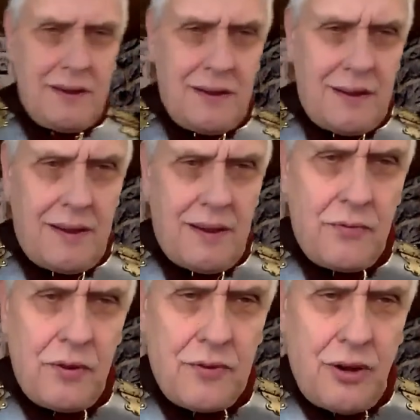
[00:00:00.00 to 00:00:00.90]
If
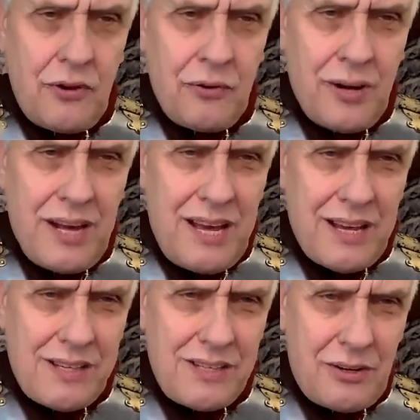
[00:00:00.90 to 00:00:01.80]
you've got your
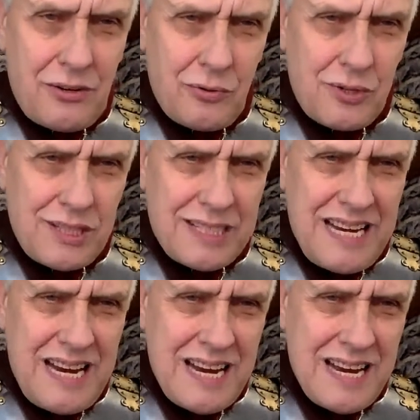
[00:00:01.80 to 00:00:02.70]
ears are all
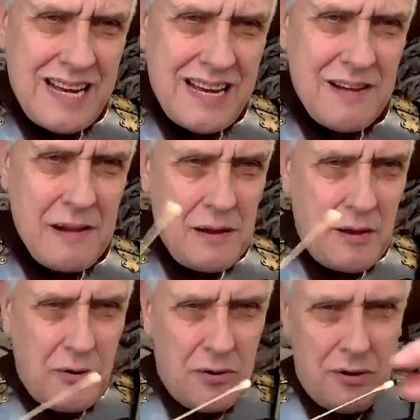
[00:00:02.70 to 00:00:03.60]
dirty,
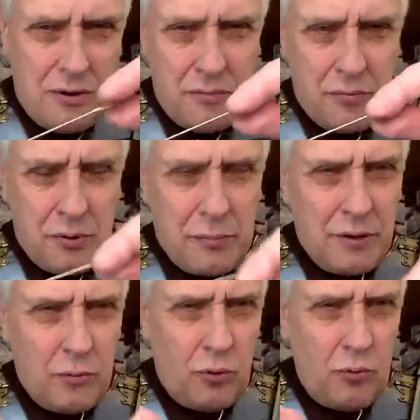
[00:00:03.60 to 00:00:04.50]
put a bit
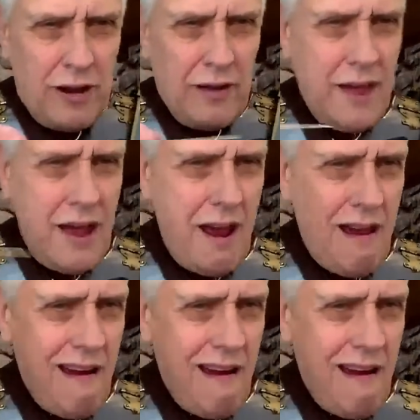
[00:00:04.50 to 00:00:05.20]
of wool round there.